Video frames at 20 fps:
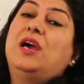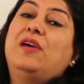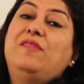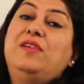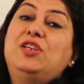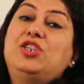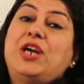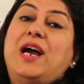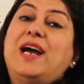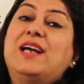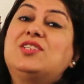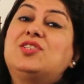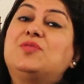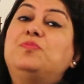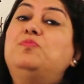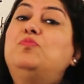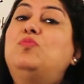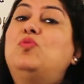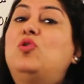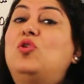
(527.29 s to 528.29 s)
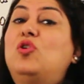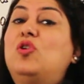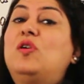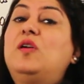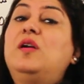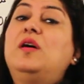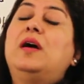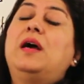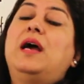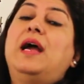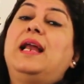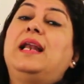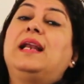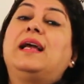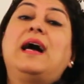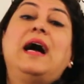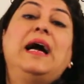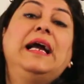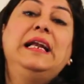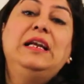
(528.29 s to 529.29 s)
which has more
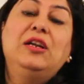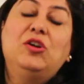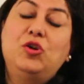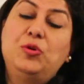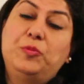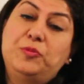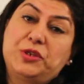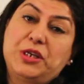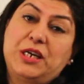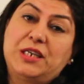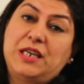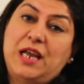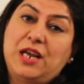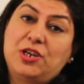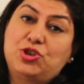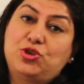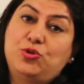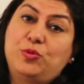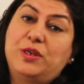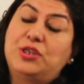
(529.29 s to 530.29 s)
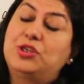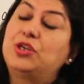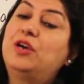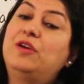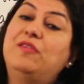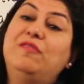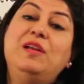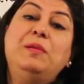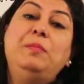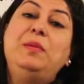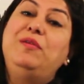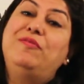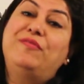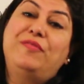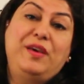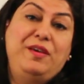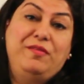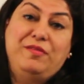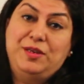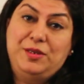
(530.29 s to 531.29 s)
alkyl groups attached to it will be
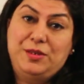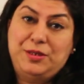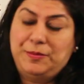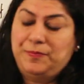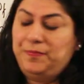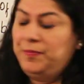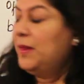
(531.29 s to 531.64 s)
favored.